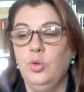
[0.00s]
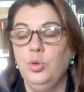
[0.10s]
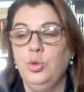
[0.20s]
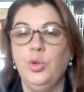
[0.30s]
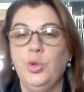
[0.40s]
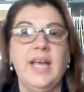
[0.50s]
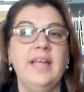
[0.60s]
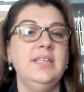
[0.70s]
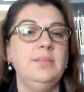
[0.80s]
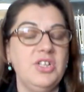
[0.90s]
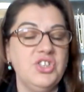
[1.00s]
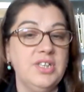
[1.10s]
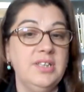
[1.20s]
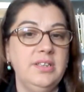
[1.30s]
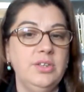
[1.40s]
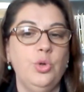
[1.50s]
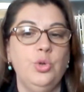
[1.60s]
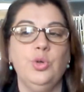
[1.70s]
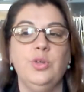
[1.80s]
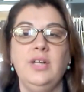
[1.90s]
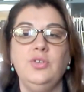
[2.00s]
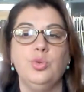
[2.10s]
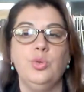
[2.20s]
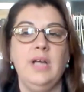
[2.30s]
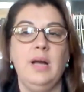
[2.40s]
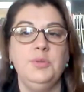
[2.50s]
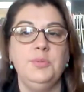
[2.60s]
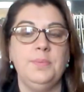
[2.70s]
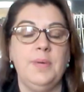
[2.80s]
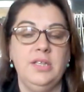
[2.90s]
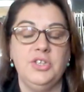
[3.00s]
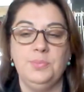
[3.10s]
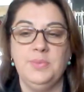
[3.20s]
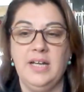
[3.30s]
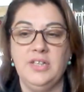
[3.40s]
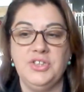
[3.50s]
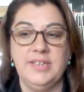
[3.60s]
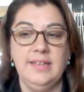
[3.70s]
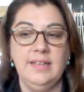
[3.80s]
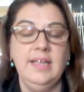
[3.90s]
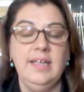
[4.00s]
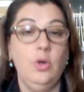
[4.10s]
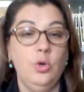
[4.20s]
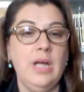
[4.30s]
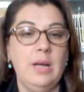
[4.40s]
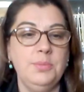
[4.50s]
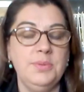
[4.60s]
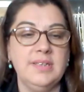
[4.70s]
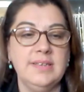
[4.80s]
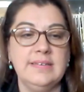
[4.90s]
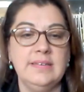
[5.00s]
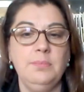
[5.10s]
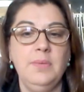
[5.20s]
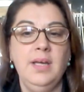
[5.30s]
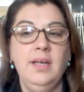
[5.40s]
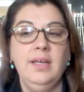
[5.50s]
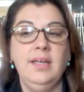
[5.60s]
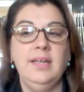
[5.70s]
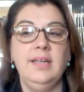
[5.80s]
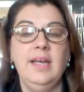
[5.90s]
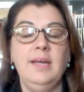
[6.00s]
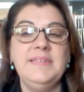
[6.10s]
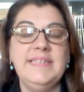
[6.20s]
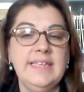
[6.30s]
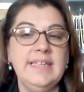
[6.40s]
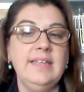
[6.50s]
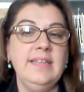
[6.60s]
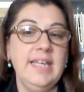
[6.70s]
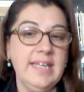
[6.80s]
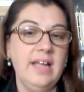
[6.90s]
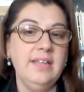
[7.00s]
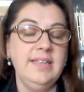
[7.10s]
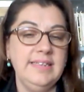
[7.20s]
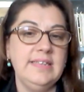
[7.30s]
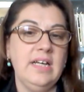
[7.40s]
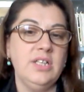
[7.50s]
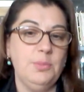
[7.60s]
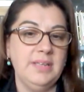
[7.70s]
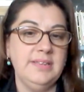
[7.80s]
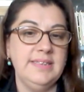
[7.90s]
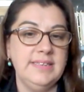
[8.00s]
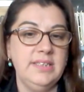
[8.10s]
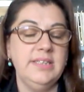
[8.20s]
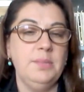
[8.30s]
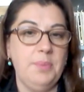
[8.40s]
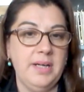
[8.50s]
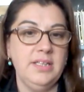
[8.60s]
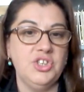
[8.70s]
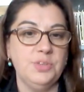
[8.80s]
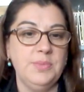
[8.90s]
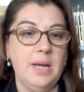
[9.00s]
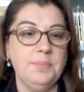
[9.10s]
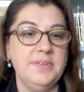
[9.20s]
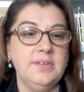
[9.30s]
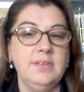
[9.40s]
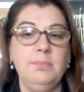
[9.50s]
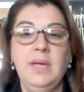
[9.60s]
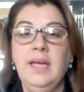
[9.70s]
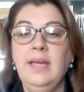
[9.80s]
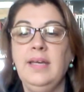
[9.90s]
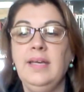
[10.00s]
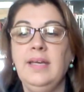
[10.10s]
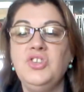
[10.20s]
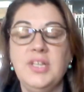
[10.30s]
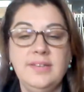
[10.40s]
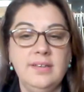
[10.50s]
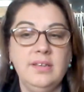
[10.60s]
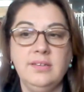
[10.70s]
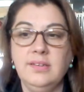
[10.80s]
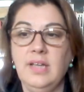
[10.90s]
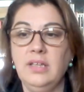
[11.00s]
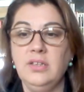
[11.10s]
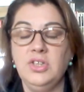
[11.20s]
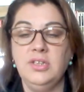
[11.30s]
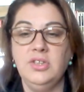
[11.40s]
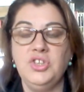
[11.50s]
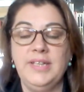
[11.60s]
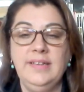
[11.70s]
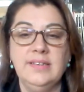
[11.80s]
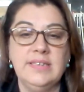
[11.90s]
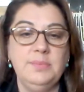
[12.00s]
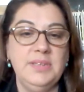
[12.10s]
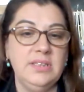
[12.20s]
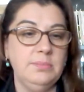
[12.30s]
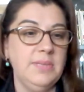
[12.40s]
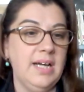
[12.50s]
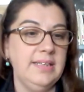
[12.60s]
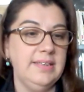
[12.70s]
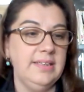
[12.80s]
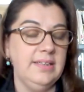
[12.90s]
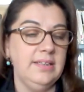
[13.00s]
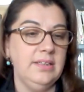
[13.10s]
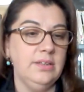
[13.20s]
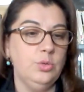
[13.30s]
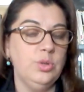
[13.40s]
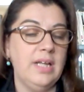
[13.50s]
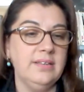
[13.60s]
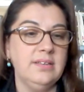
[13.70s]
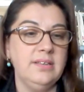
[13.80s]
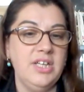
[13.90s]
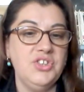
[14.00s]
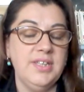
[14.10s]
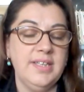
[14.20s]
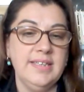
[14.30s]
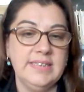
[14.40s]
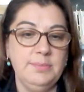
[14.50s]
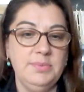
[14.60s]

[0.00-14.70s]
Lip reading: Students get to interact one-on-one and in groups, and they get to create their own pages, and they get to see others' pages. So this is very valuable. This is a very valuable environment of interaction.